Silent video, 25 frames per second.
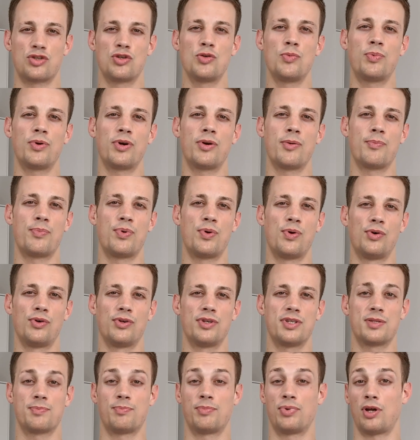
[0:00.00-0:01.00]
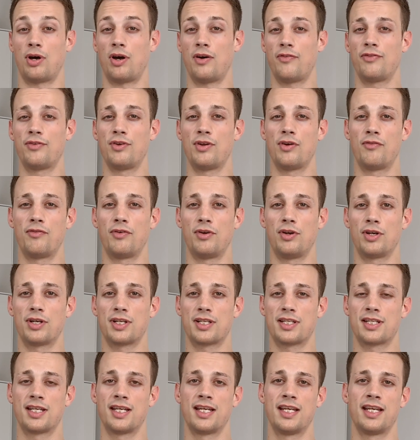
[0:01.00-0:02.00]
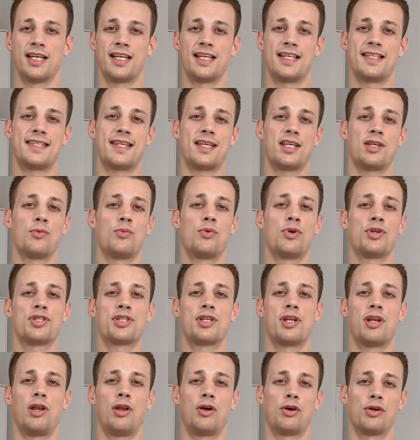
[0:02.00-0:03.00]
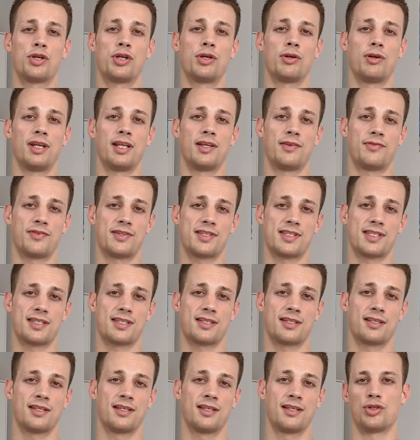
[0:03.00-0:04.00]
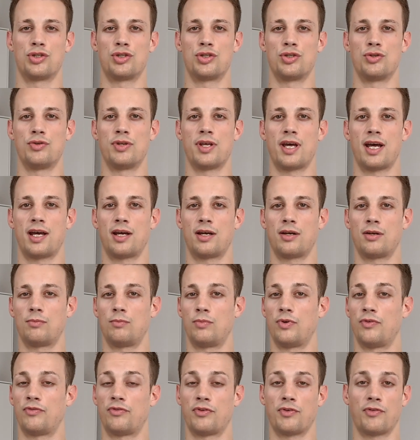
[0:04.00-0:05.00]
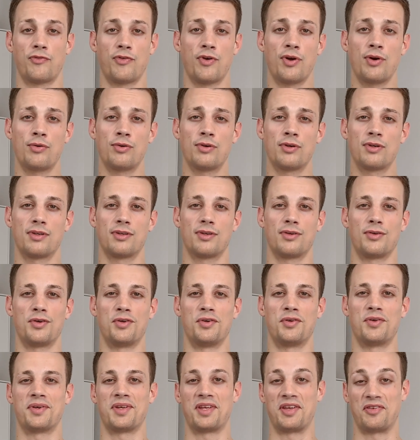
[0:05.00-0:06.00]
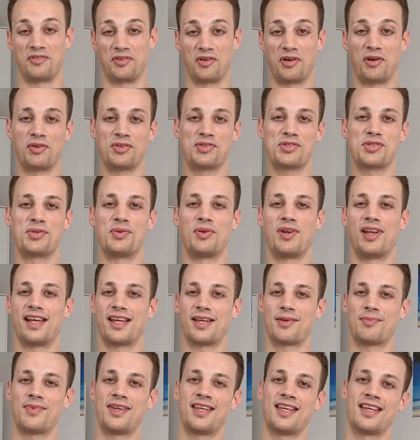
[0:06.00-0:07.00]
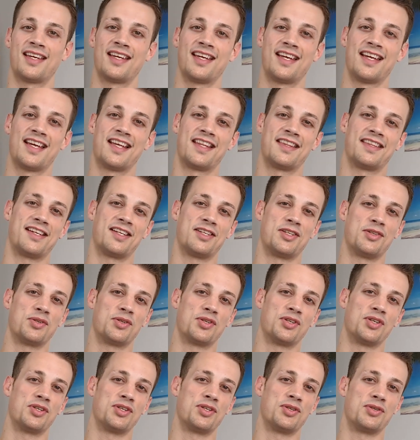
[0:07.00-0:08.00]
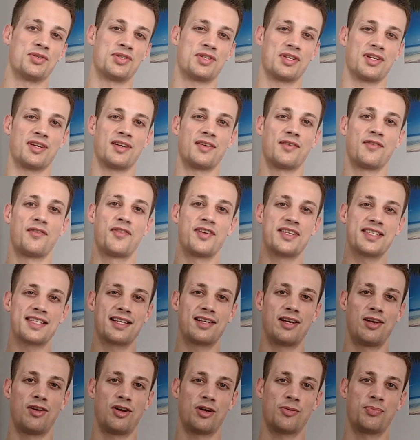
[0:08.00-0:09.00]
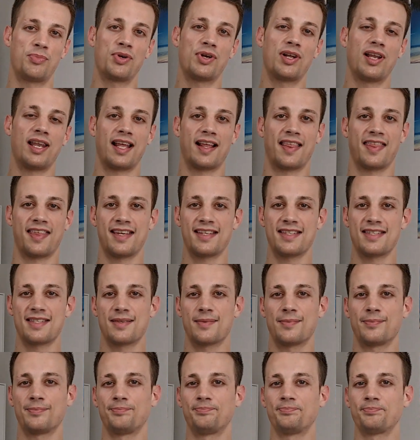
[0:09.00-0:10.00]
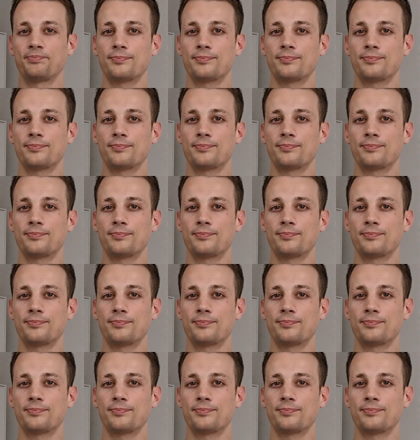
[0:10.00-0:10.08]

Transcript: super important but often overlooked, is that you want to log your lifts. You could do that with your phone, or if you're old school like me, then you could use a physical logbook like this.